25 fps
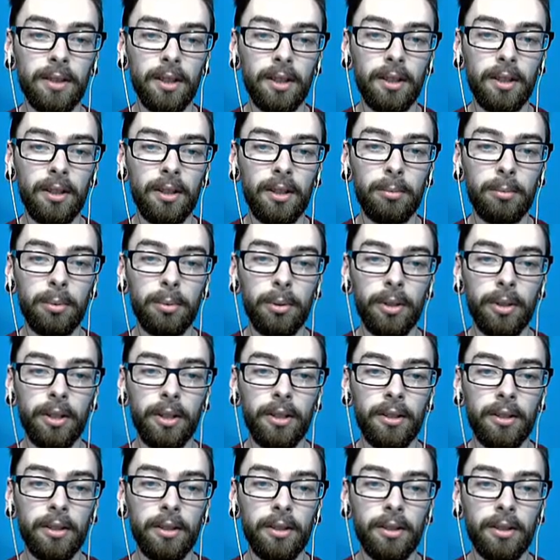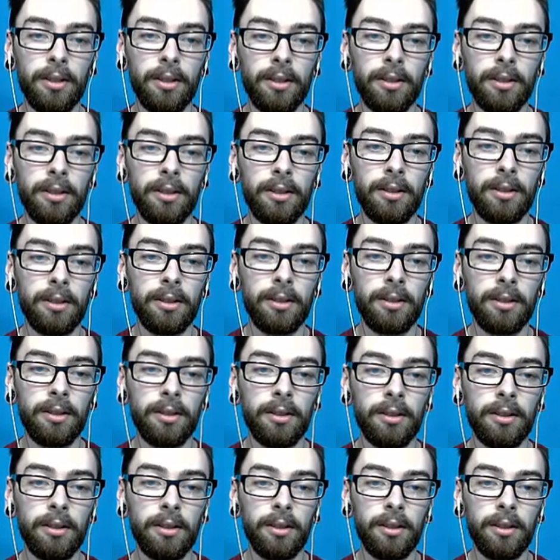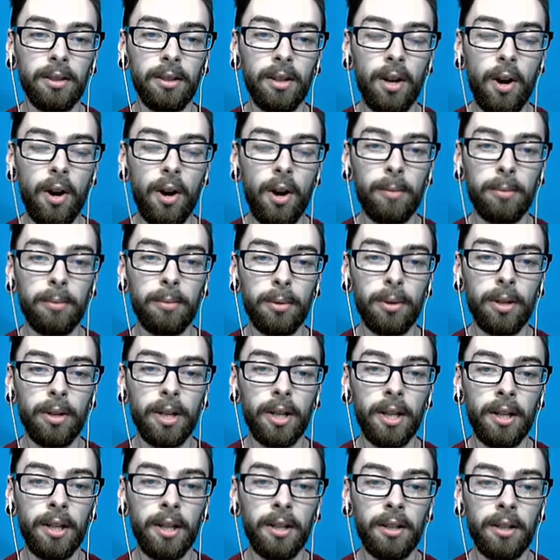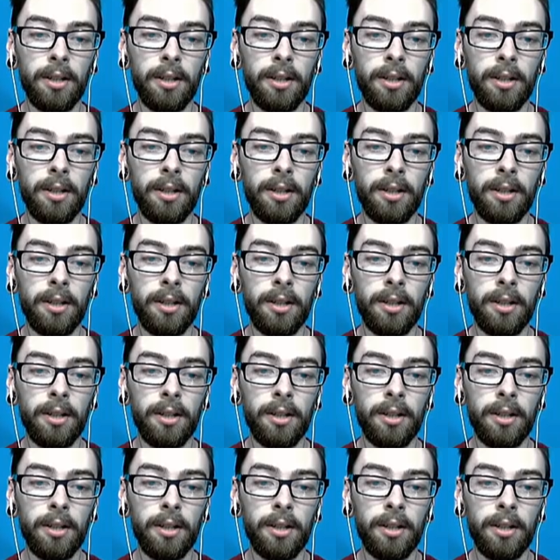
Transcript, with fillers: Oh boy. Oh boy.